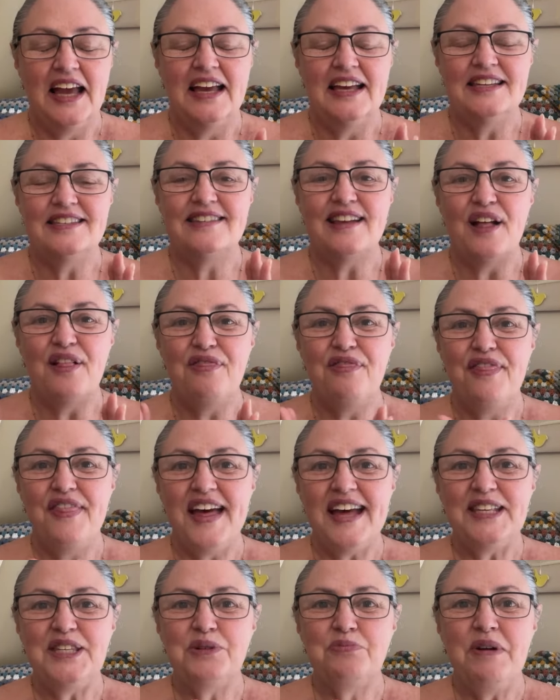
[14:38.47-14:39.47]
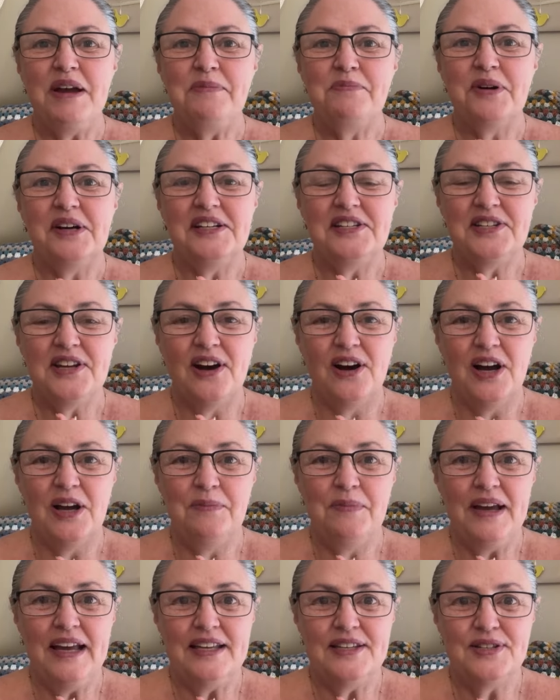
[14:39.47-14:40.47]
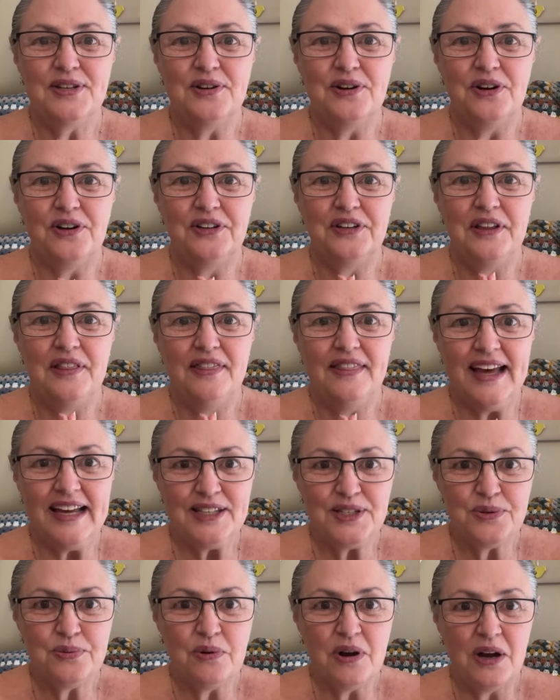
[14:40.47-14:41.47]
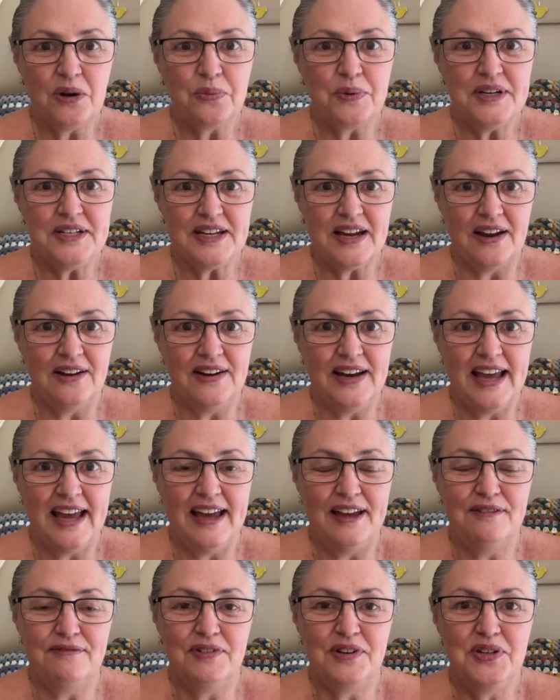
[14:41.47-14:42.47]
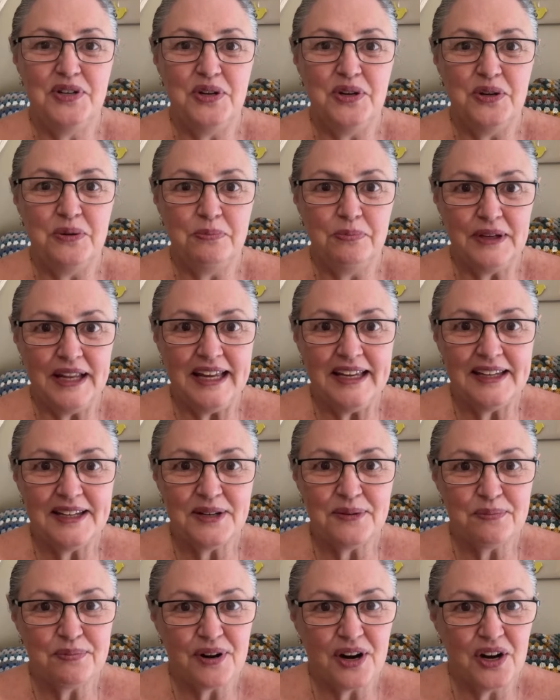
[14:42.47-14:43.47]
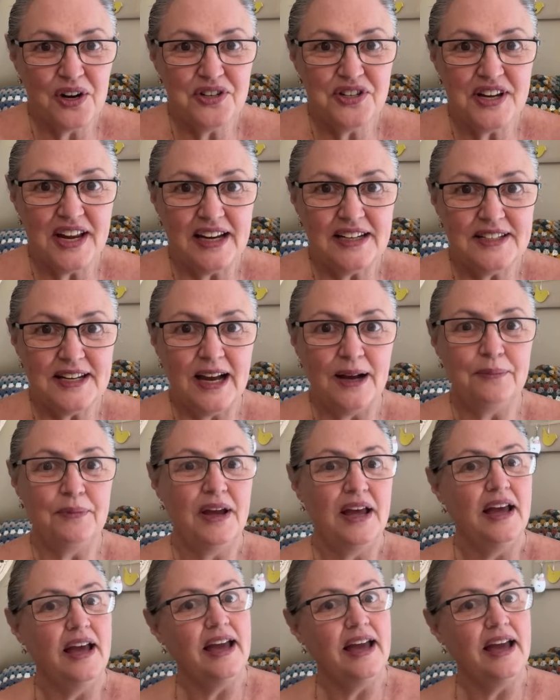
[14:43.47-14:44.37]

So that's where my time has gone, and that's why we don't have a new blanket project up.